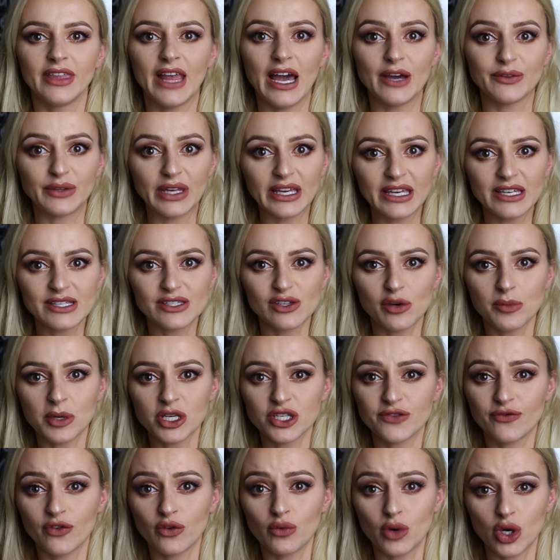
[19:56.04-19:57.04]
Now, thank you so
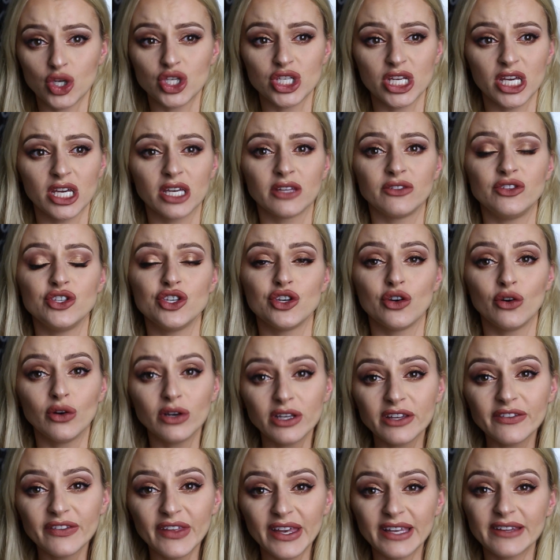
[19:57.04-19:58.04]
much for watching. The
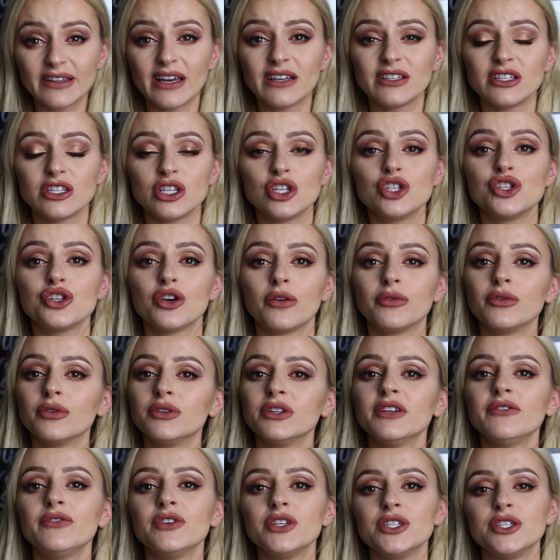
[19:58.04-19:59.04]
only thing that I didn't show you in
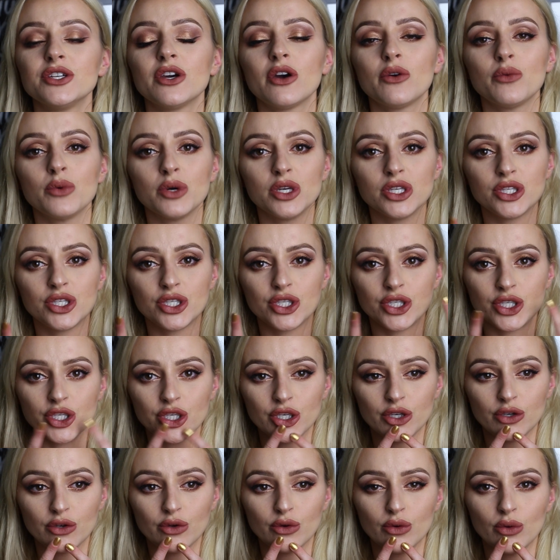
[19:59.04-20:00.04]
the video was
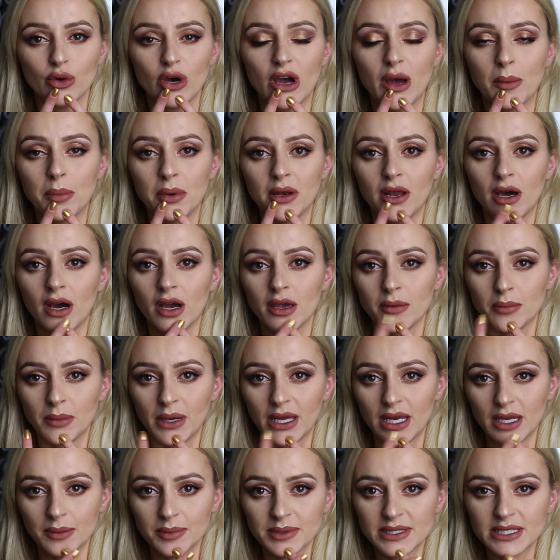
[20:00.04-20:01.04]
to apply
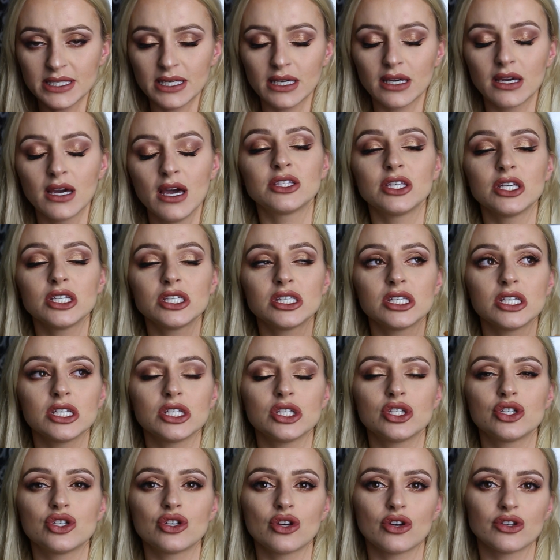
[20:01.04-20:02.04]
my lipstick. This
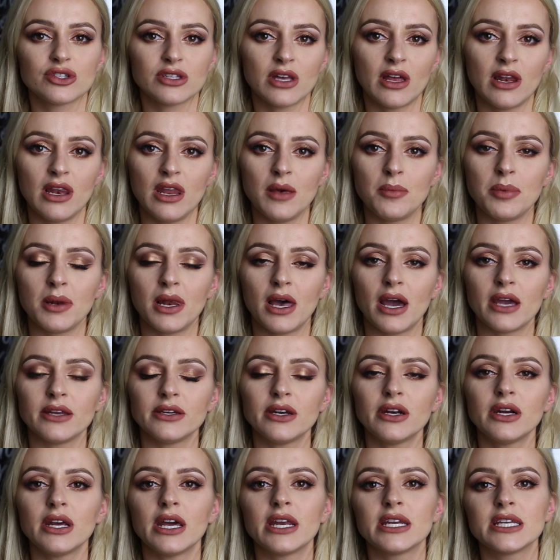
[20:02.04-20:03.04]
is just a lip
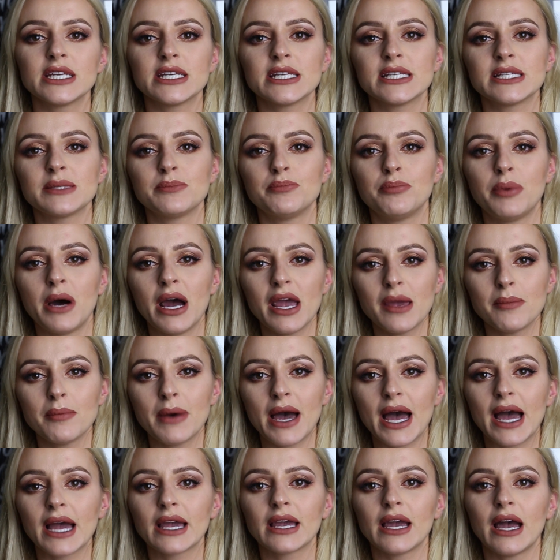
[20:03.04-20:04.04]
liner and it is by
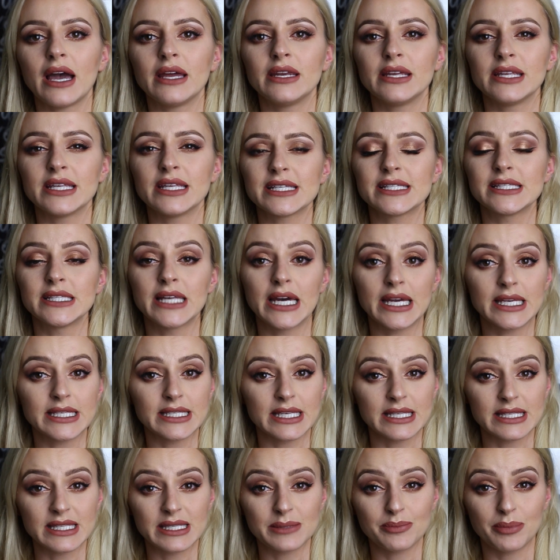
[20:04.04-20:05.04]
MAC and is nice
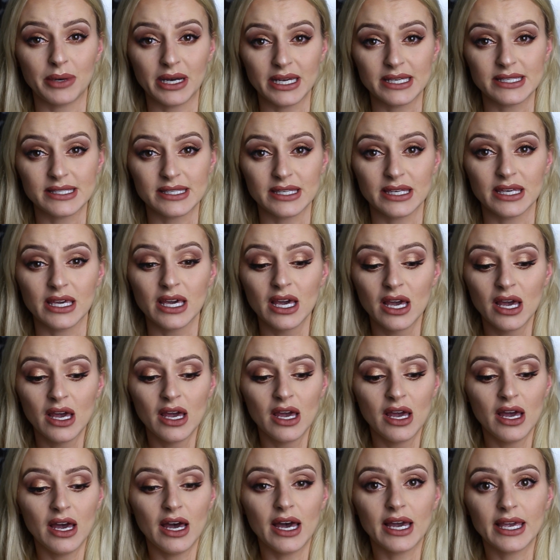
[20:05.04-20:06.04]
and spicy.
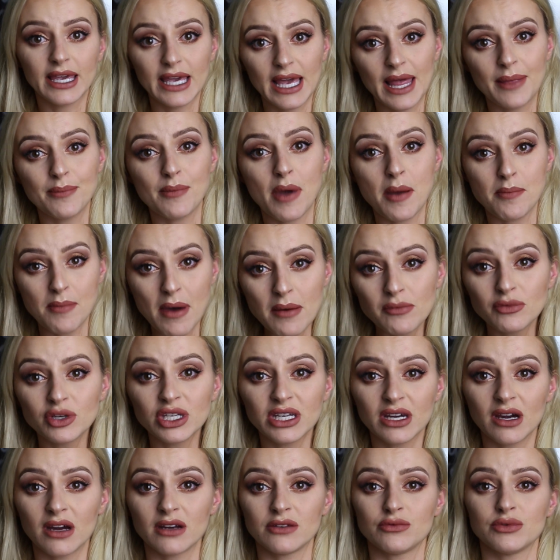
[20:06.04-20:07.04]
Again, my memory
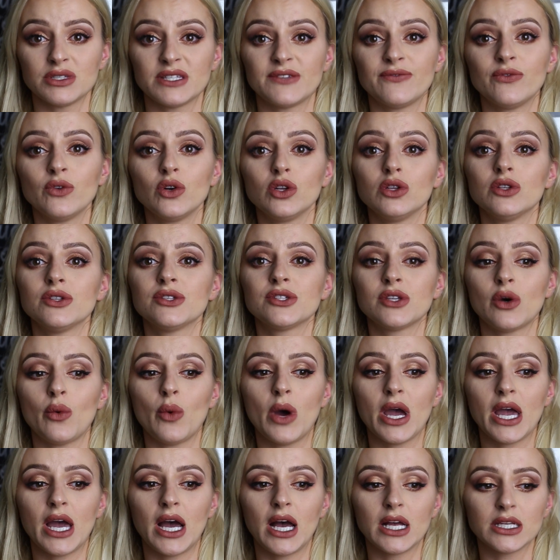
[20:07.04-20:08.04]
card was full, so
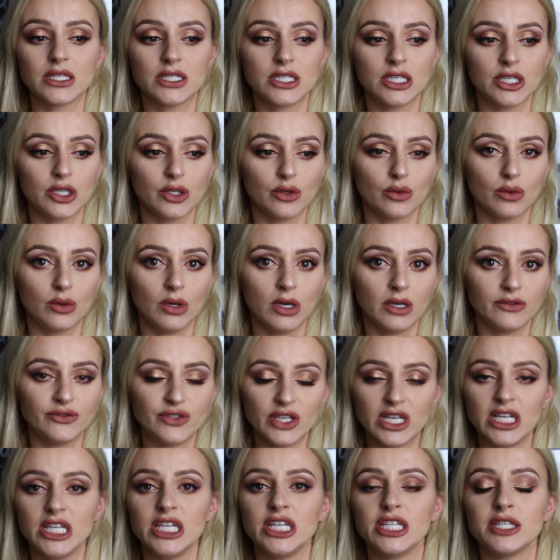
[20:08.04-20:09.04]
I had to
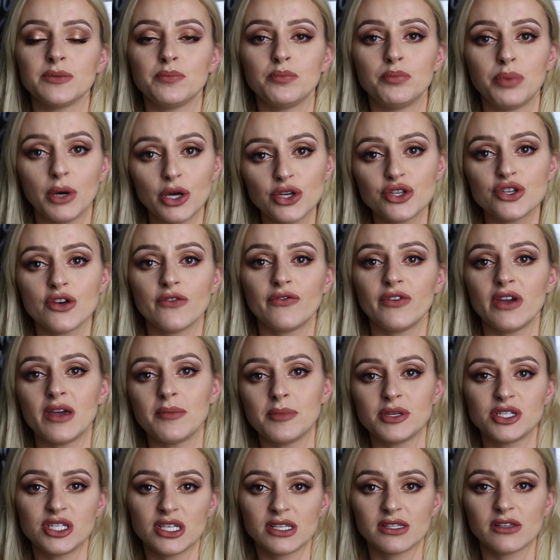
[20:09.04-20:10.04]
delete a bunch of
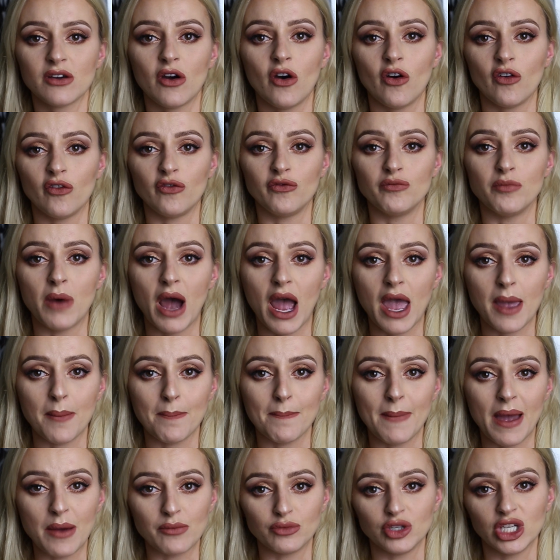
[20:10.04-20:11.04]
images of my
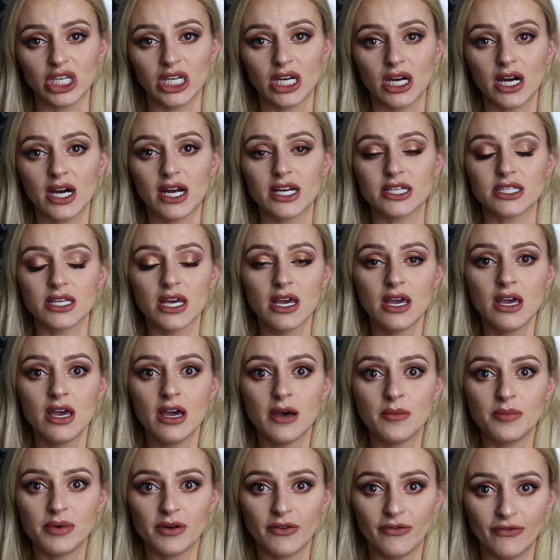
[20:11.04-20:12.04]
memory card,
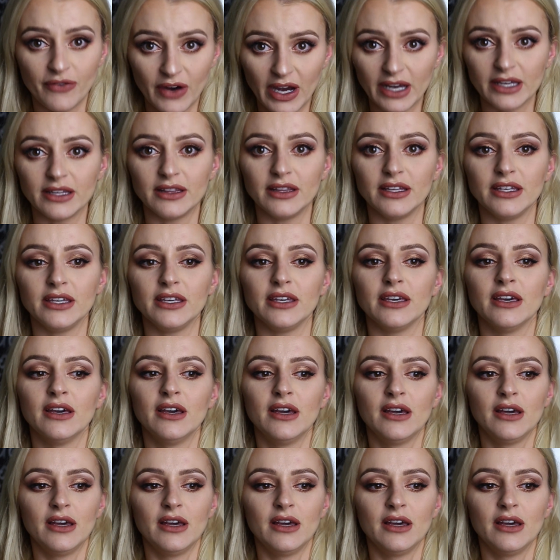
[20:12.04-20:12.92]
but finally